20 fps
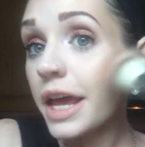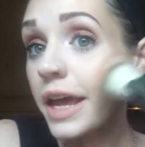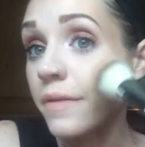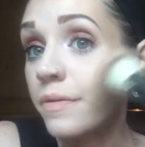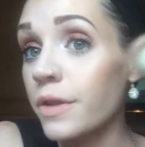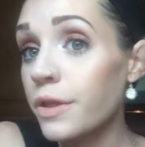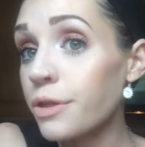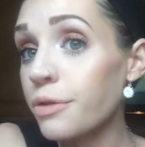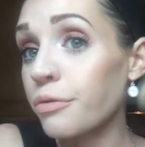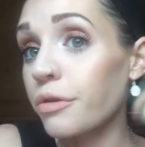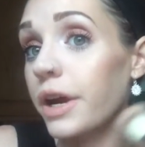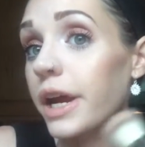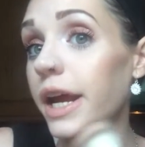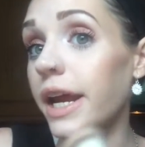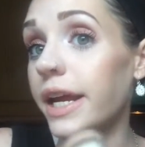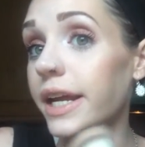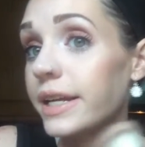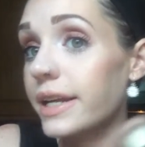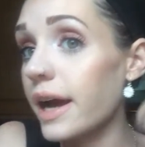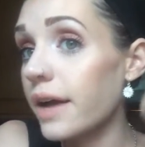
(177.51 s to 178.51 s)
in the
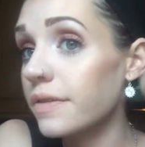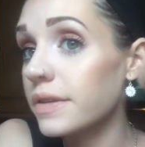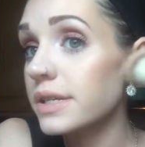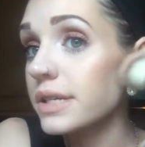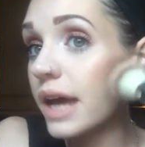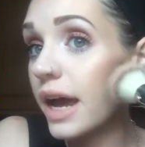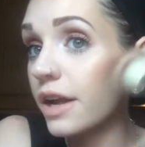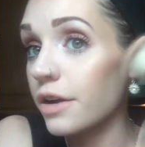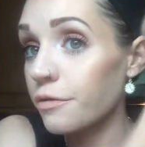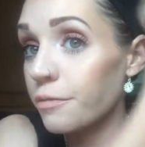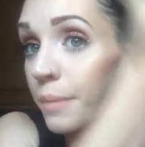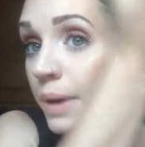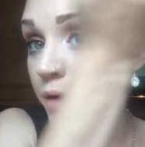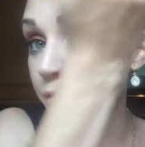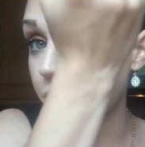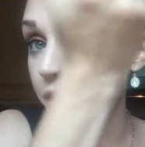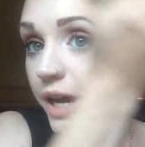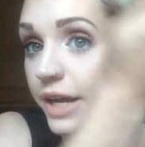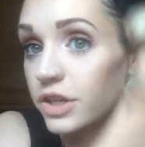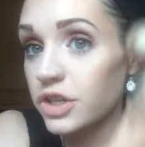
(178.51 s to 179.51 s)
3 down the side of my
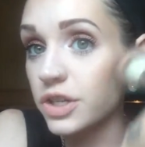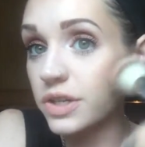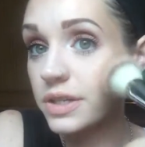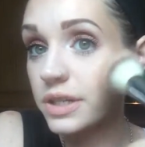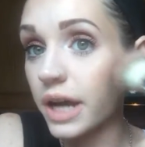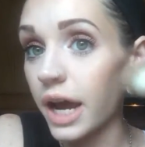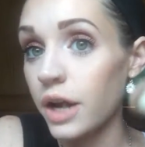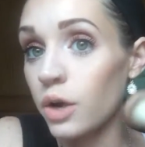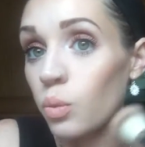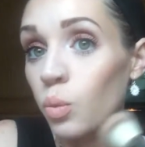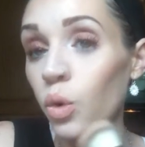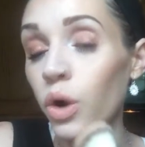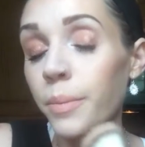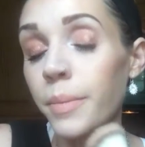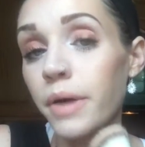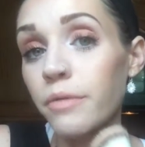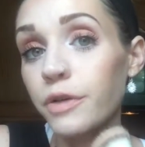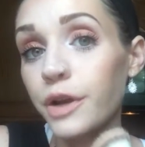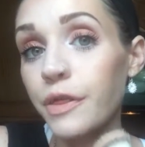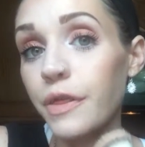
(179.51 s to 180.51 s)
face just to kind of
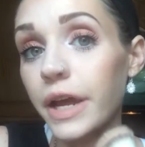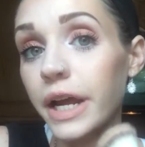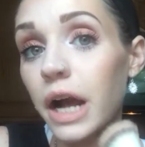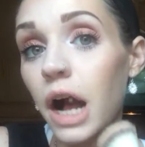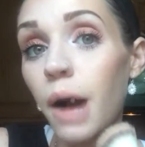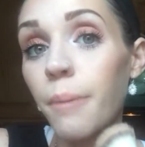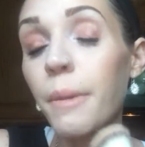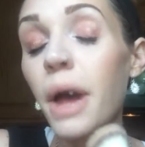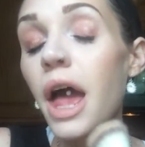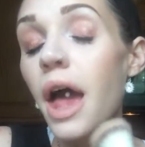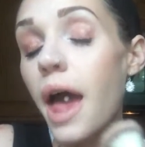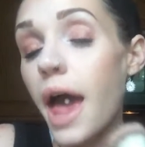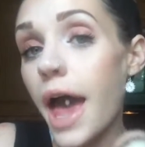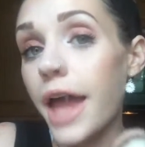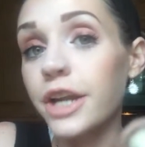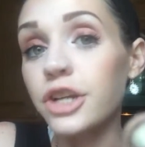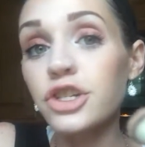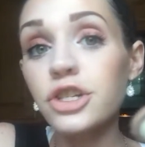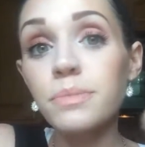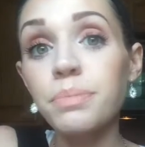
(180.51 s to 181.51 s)
warm everything up,
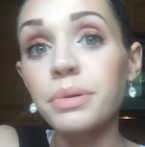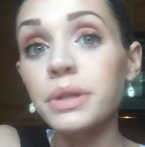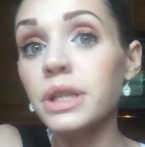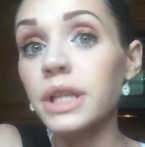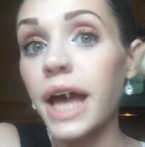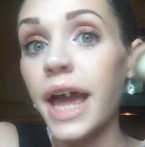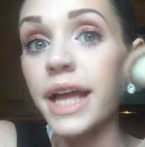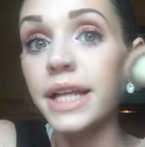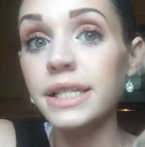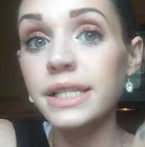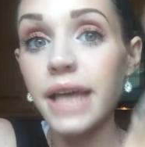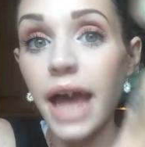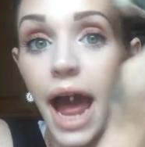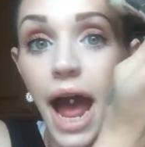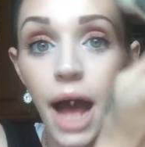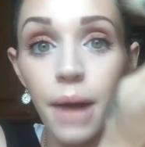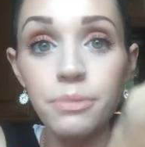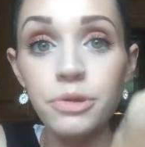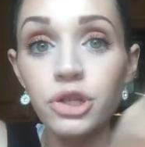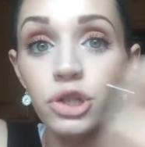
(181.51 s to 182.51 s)
and it blends
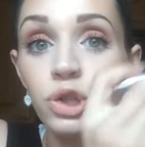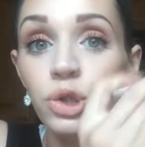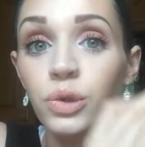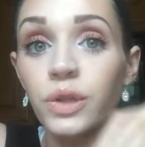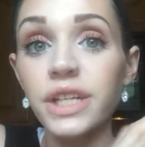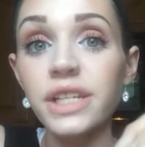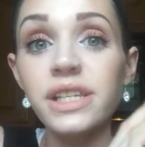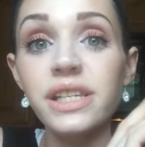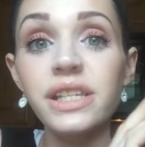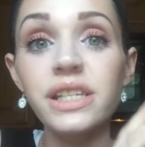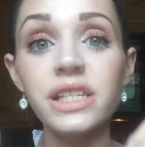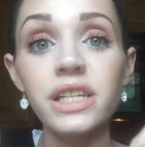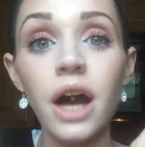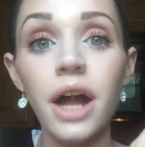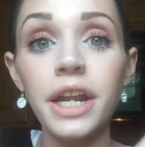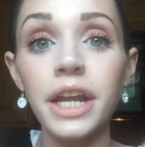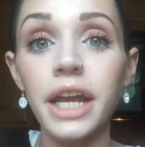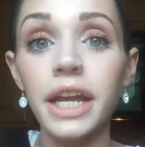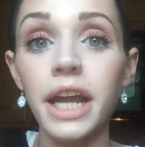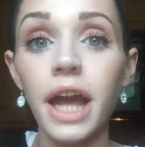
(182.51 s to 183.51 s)
absolutely
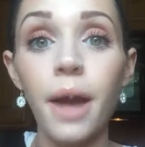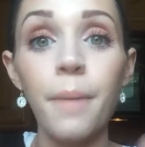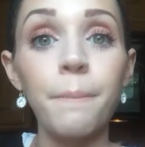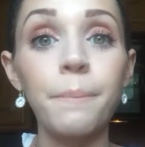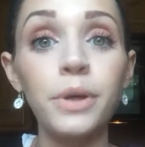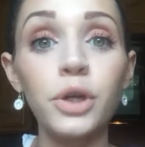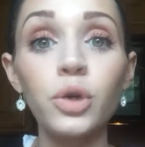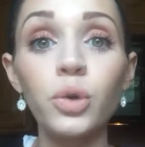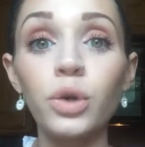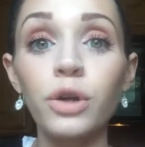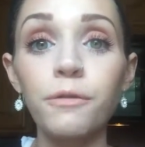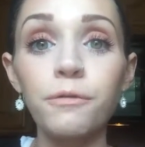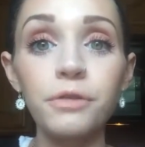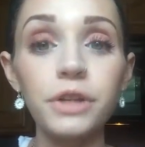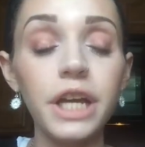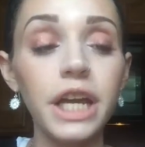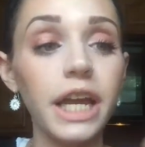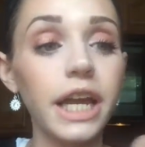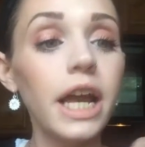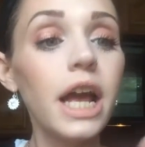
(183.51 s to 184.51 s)
stunning and
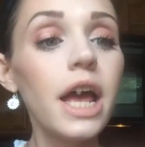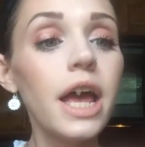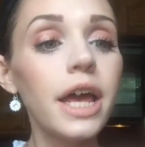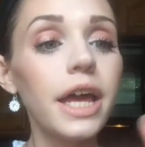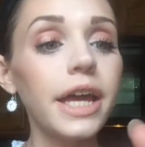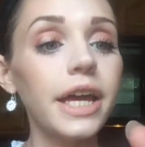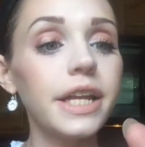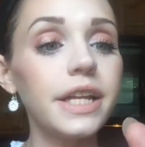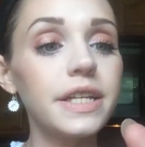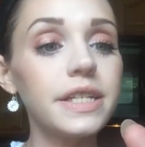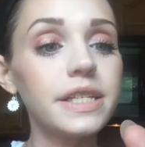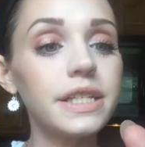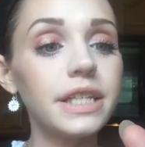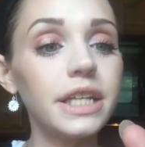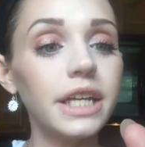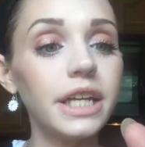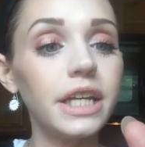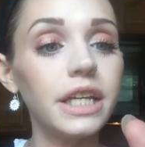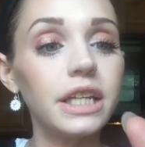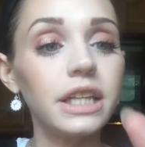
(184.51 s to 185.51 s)
beautifully. It is
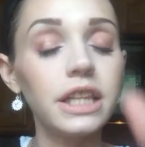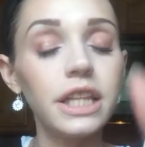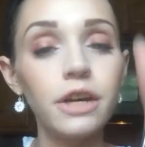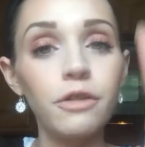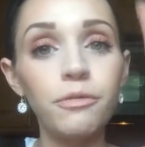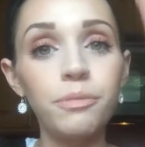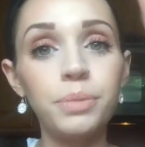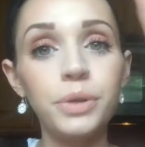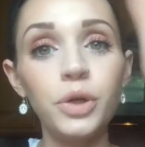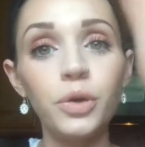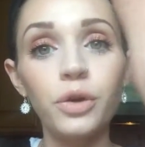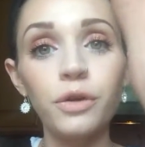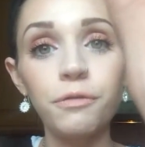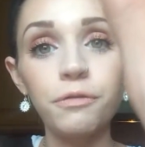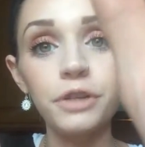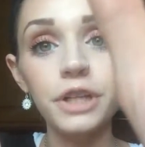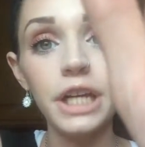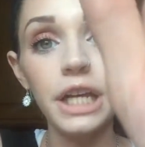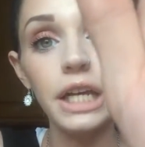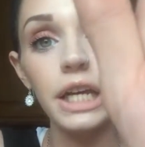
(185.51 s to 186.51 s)
the Live
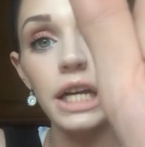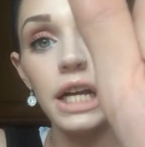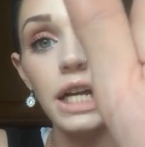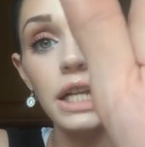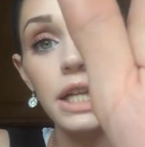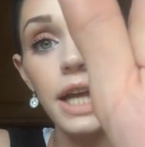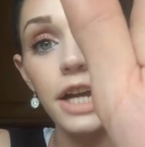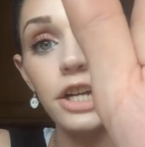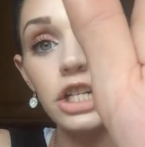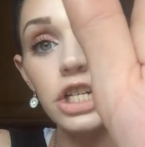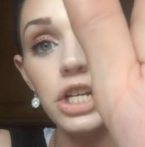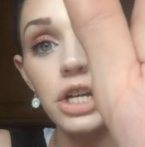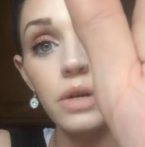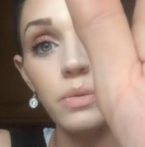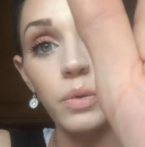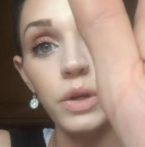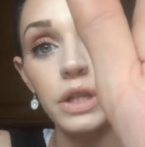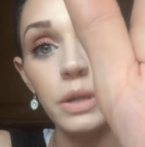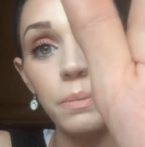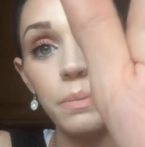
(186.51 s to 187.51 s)
Beautifully
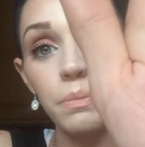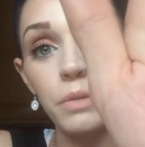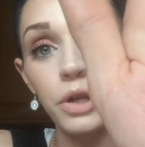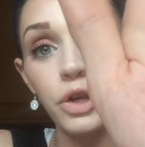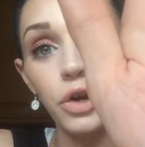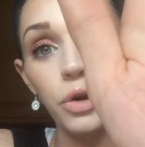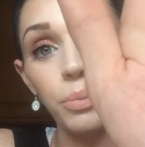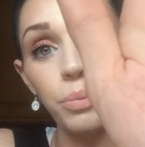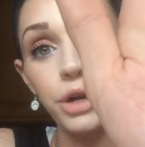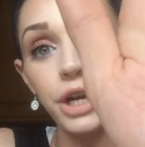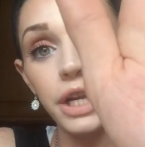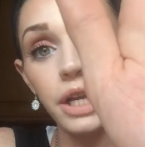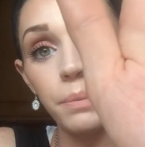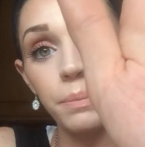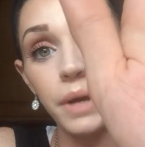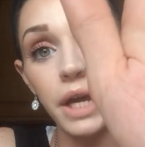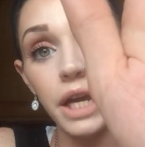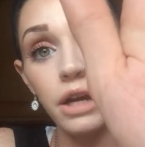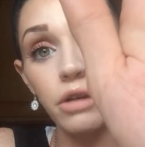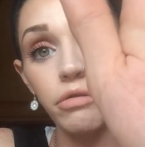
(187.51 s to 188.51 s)
collection with the little pretty
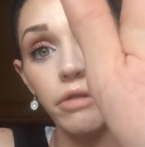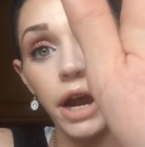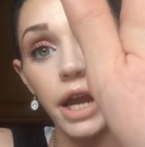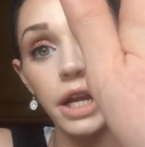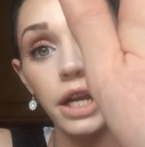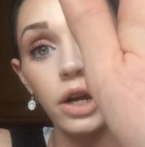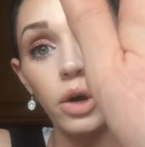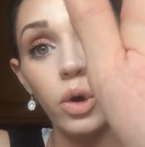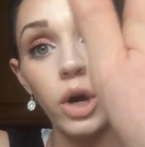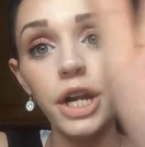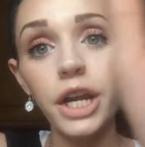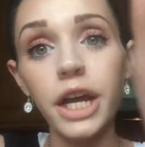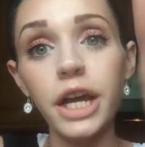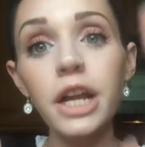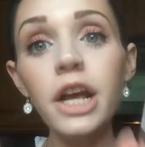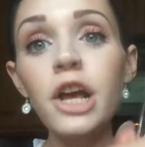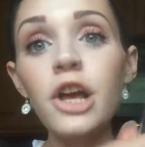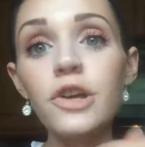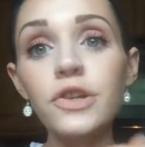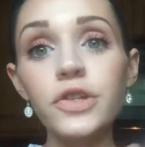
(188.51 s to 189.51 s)
pink writing on
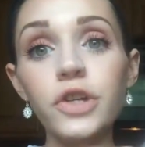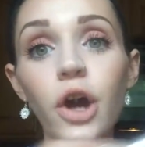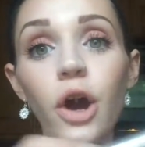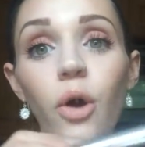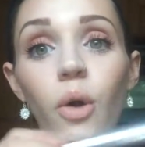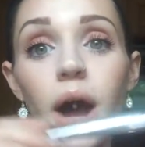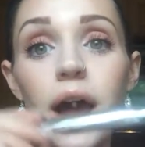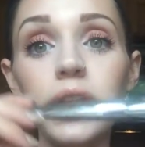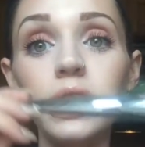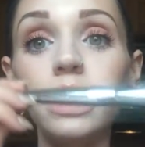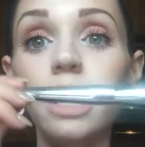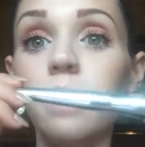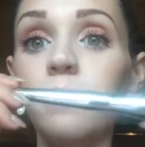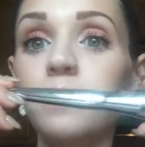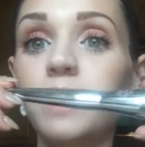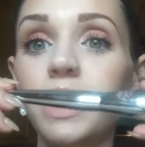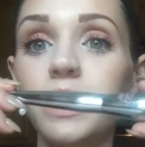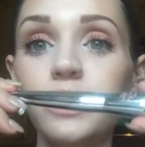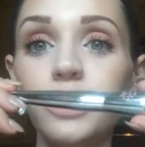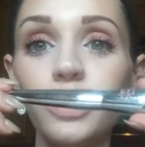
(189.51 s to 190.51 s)
it, so I
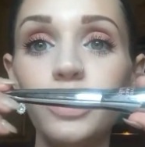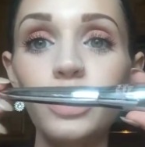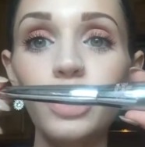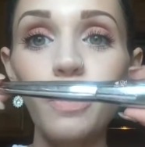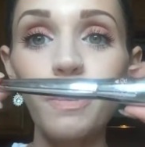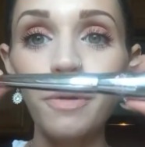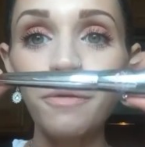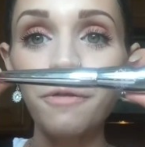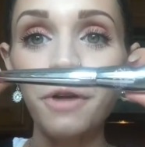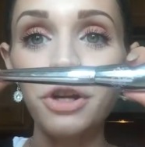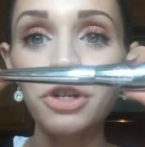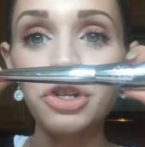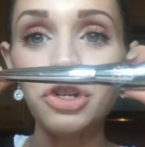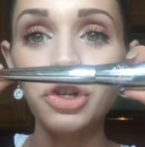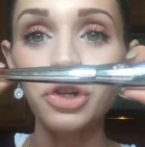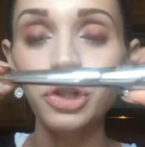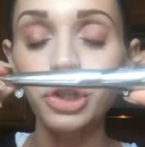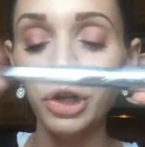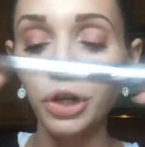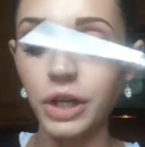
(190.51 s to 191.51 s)
love these. They're so
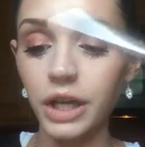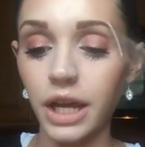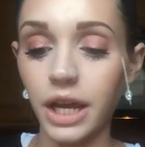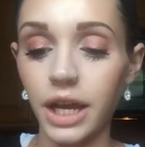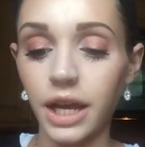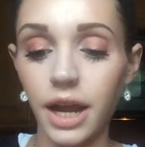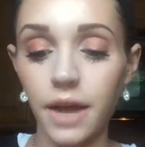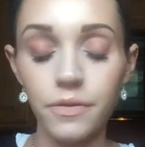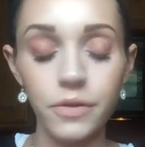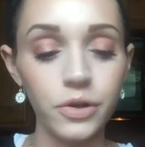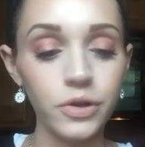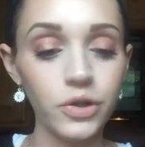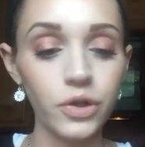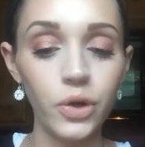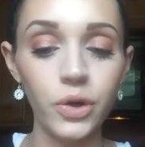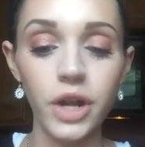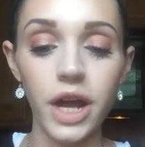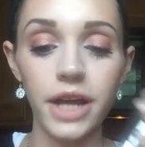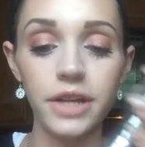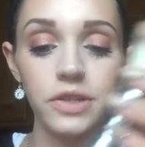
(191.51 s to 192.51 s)
professional looking, and they're
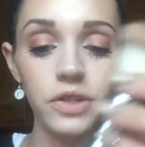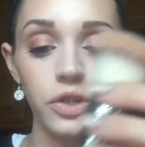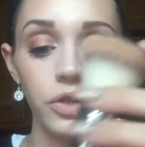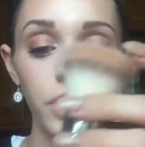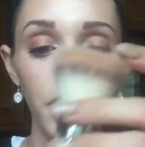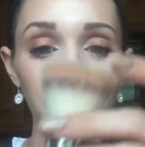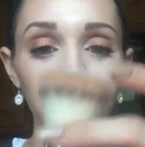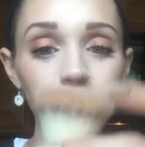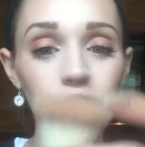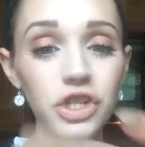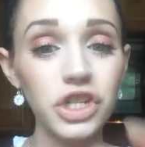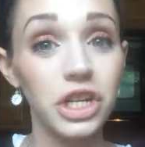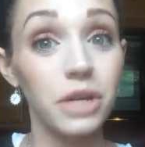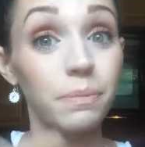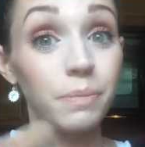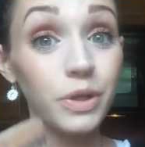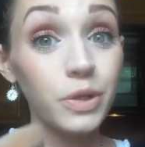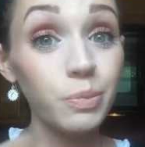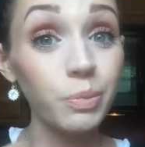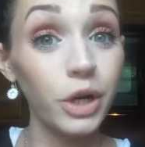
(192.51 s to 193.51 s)
so nice. They're not the
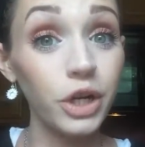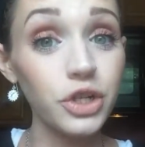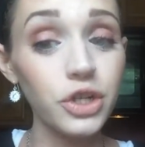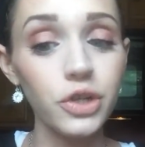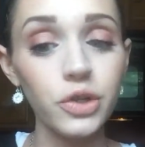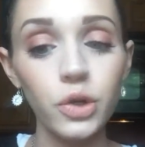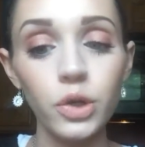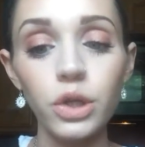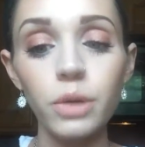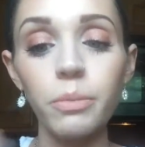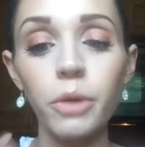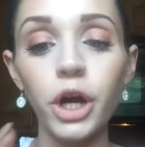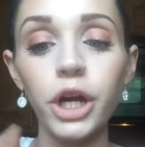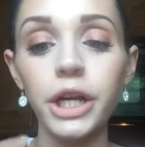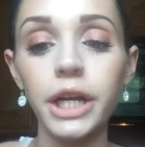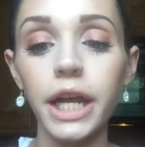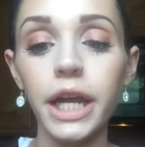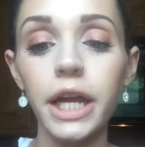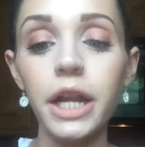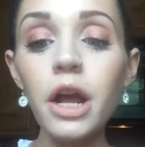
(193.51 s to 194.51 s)
cheapest brushes on the
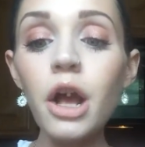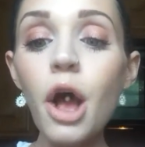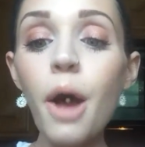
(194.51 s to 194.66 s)
market,